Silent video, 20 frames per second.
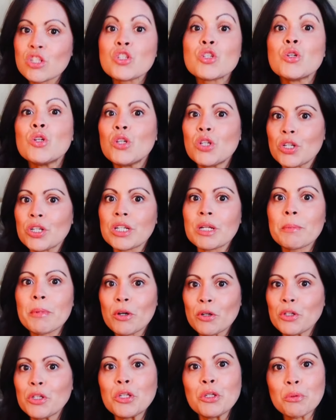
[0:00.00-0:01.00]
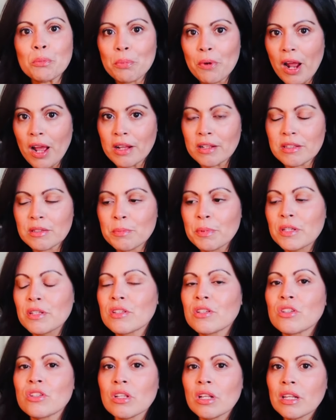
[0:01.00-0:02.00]
to learn about new brands, because
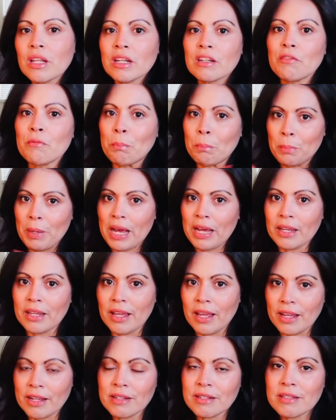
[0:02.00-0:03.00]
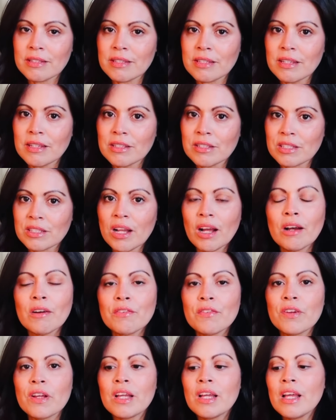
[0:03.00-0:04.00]
there's a lot of back end
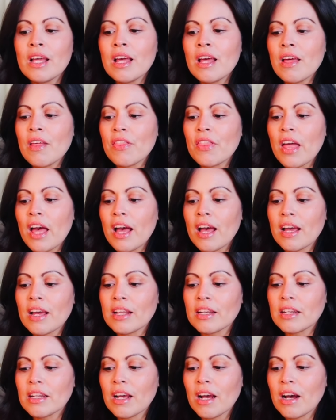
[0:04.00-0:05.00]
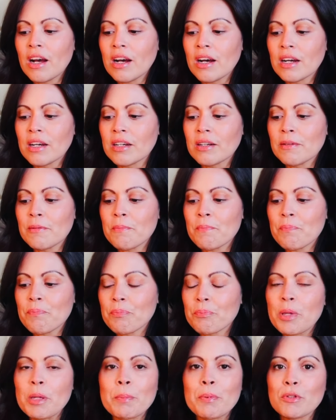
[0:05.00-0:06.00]
stuff that
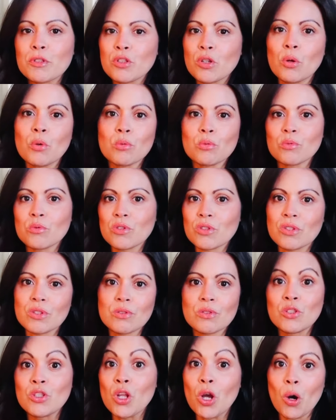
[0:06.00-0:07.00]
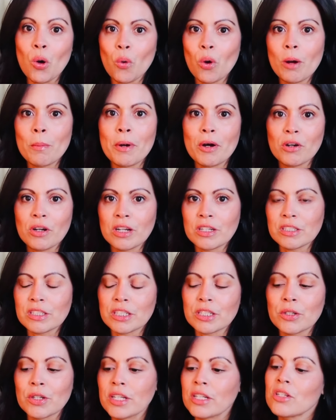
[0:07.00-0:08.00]
people don't know about
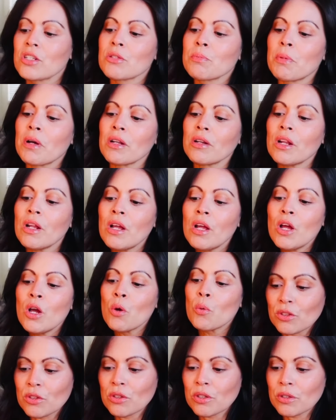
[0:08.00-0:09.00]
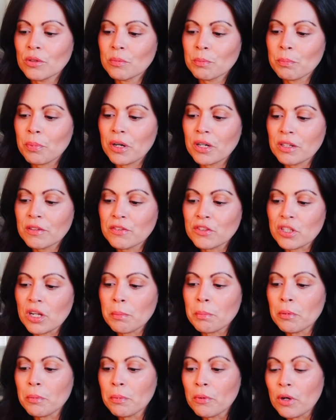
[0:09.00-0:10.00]
content creators, but when you're part of
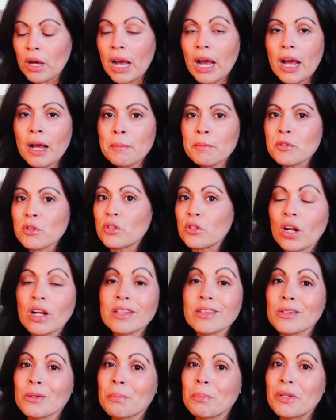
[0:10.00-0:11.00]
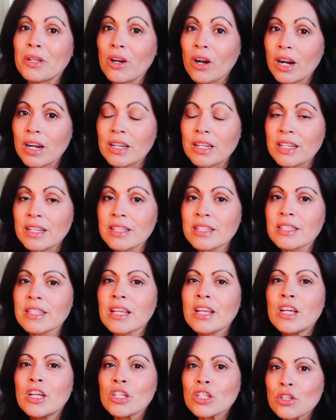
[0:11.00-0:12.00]
shoppable apps, you're on their PR list,
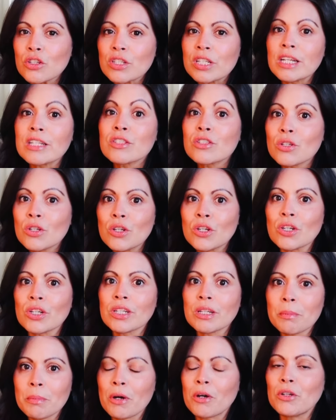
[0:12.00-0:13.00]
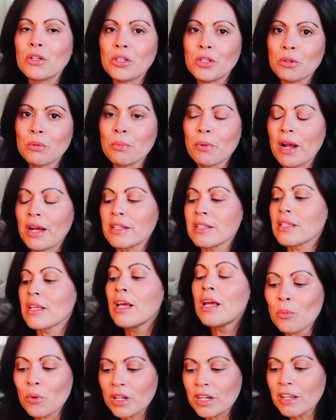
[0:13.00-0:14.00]
you tend to learn about new brands.
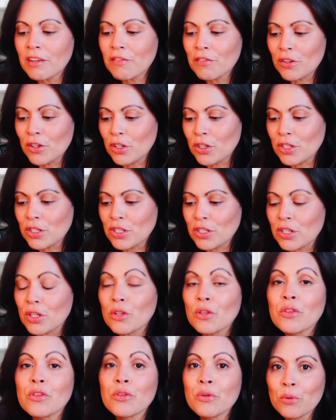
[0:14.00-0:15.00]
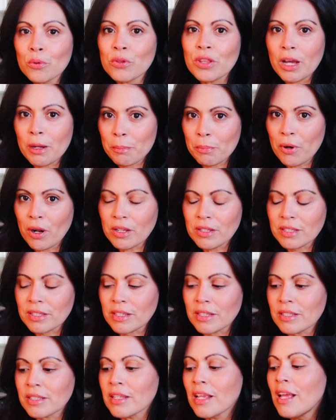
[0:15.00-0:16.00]
What I've learned through that
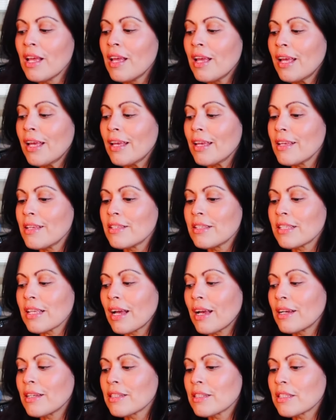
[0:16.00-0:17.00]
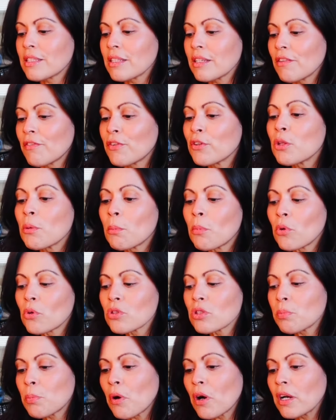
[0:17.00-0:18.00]
process is that for the
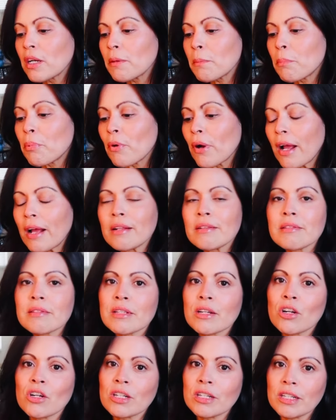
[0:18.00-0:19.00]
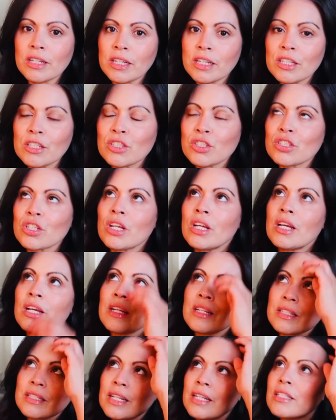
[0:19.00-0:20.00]
most part, brands that are niched
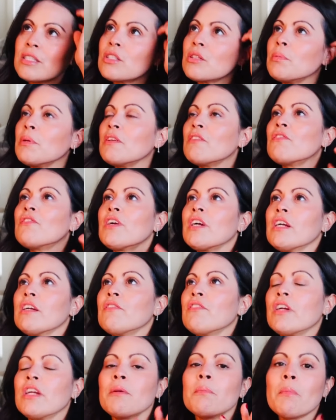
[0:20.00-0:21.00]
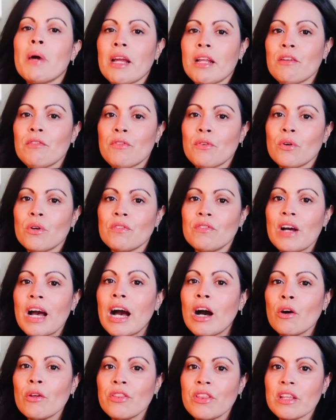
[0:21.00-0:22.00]
tend to be very, very mindful of
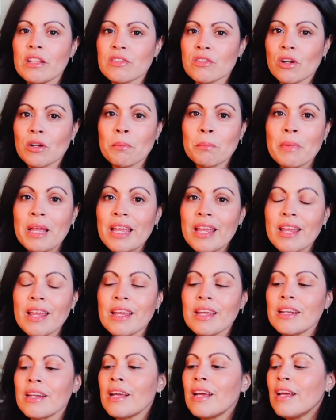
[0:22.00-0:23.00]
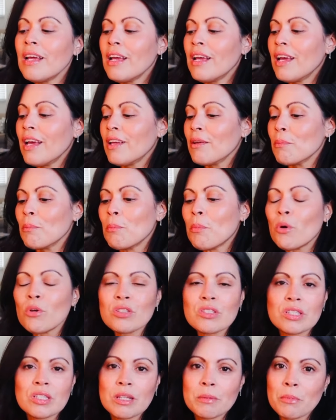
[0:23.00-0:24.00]
how things are made.
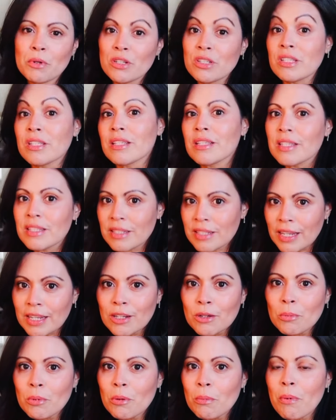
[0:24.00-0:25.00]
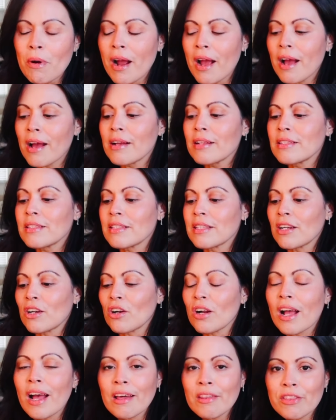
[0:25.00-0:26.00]
Most of them are sustainable brands that
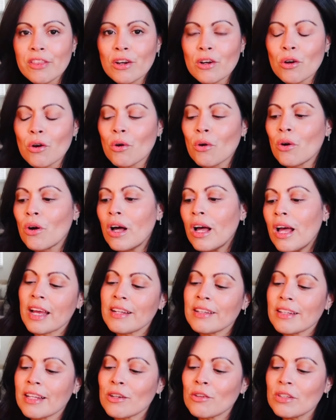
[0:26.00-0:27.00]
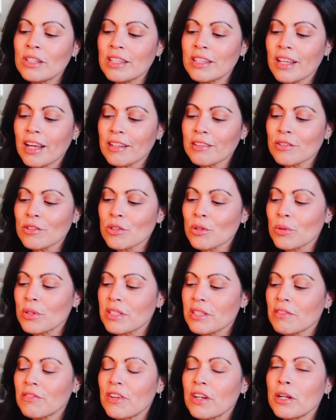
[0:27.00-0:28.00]
are ethical. And not only that, there's always
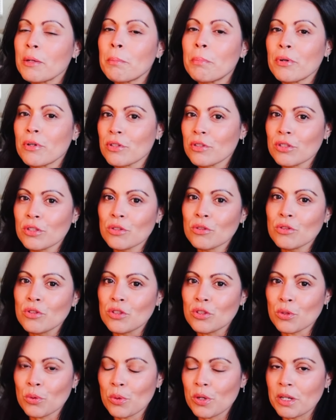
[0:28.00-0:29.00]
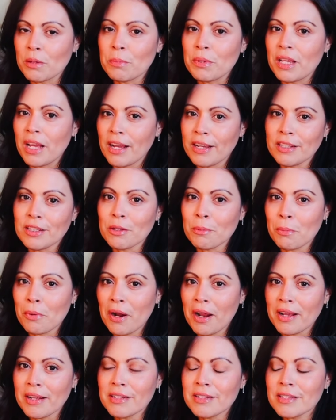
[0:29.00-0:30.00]
a very personal story behind the
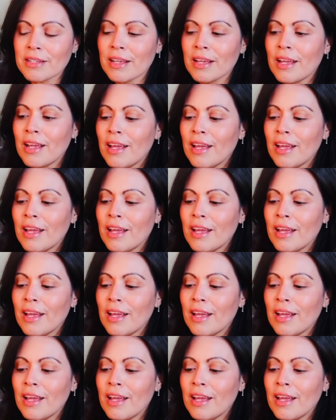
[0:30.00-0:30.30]
brand.